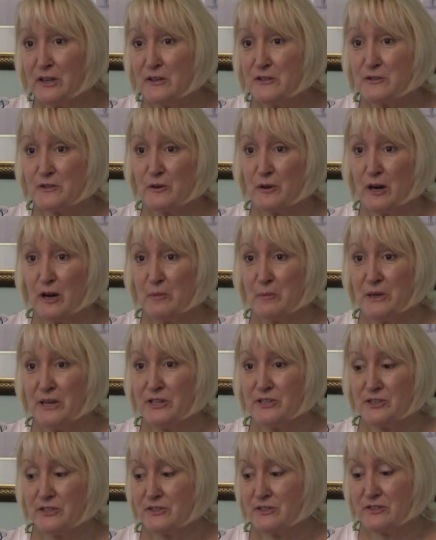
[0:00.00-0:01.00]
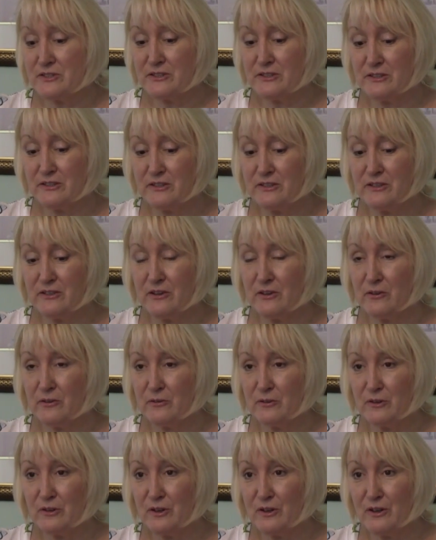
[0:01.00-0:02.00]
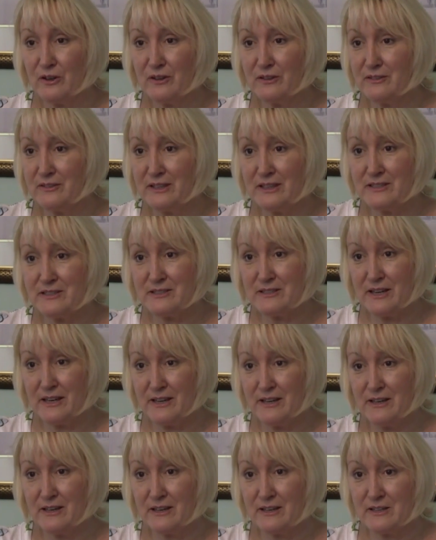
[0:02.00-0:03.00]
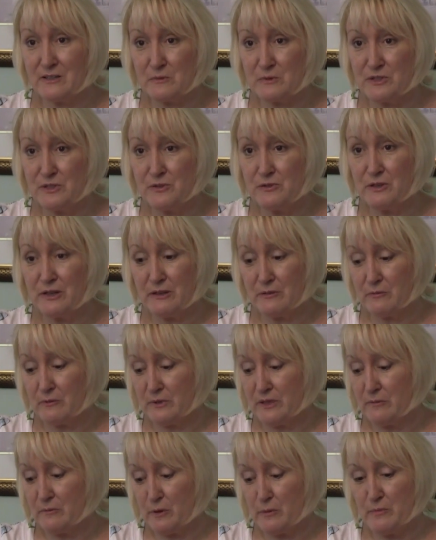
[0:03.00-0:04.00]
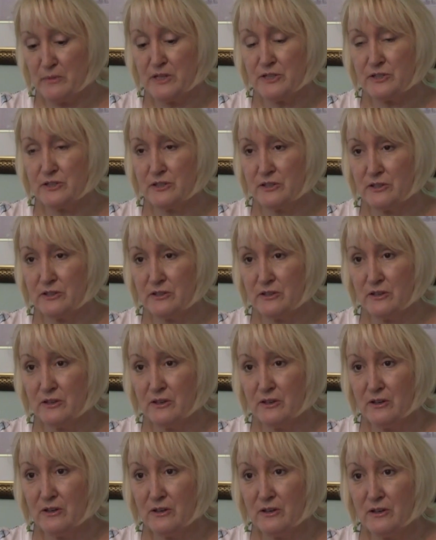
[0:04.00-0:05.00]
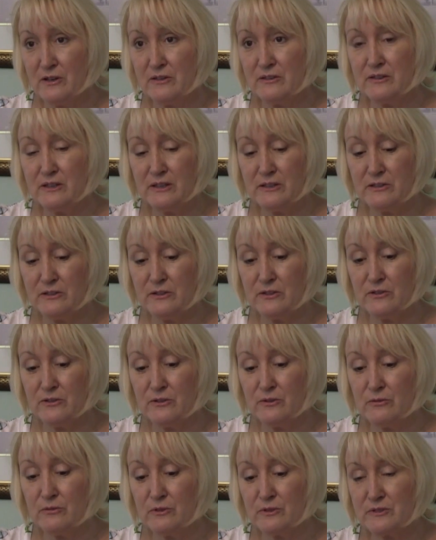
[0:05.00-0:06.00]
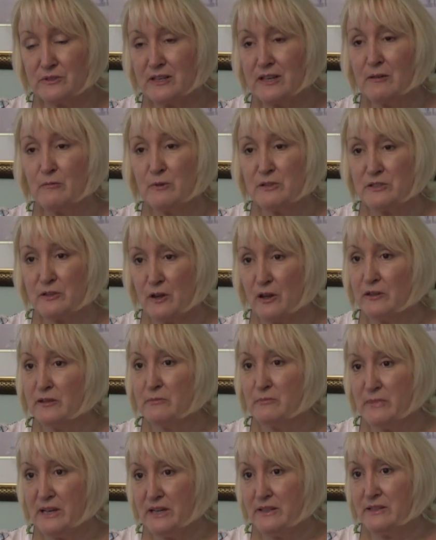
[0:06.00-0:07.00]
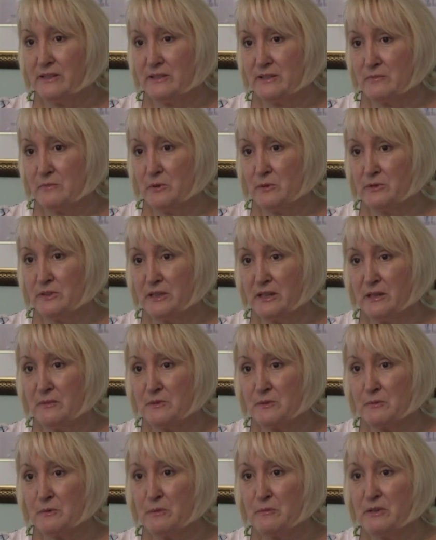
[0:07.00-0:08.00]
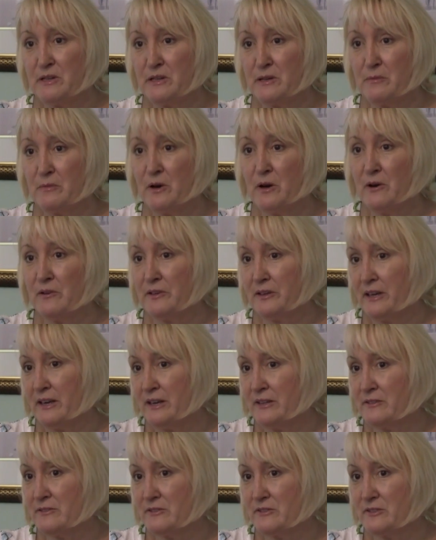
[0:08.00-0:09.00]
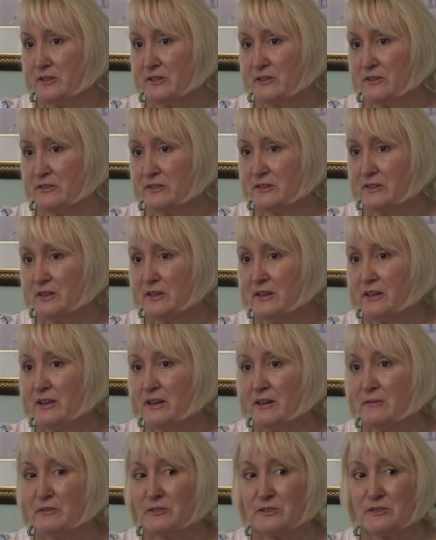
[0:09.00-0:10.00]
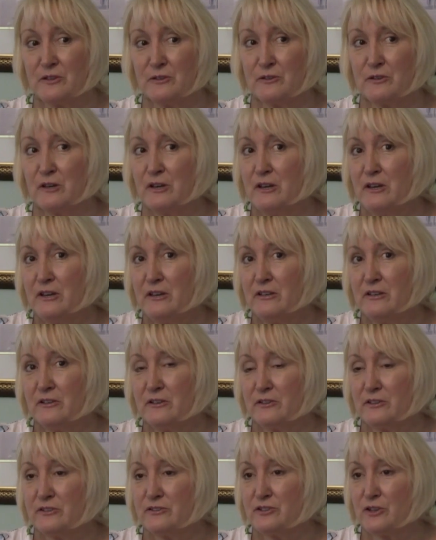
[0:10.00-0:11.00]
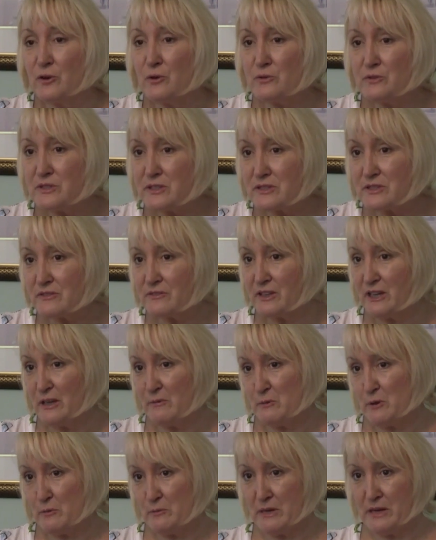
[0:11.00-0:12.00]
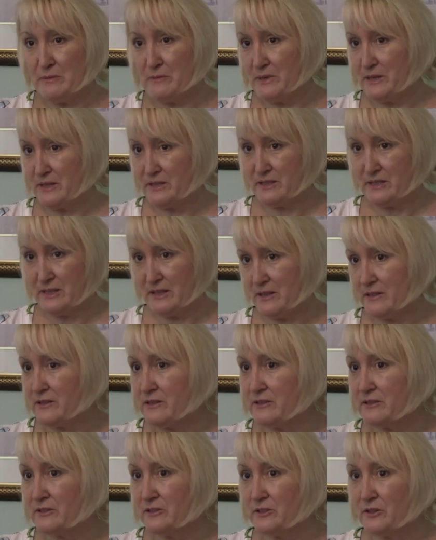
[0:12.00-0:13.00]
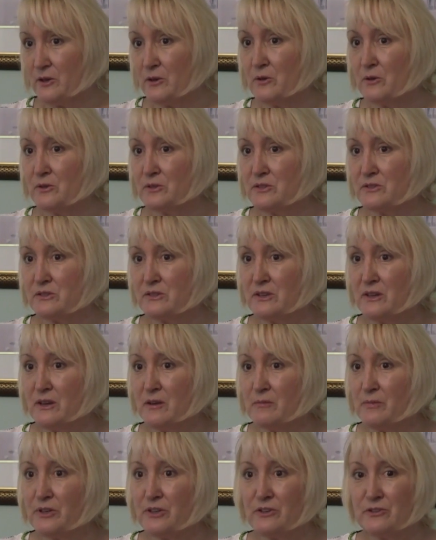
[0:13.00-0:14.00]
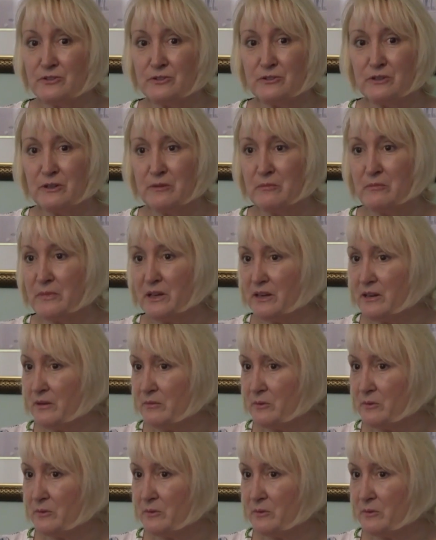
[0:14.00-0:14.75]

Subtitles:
So our patients, they stay in it because once you get in remission, then you stay in what's called a maintenance mode to keep sweeping up all the cancer cells. So, the doses of chemo might be 1/10 of the dose, but you're doing many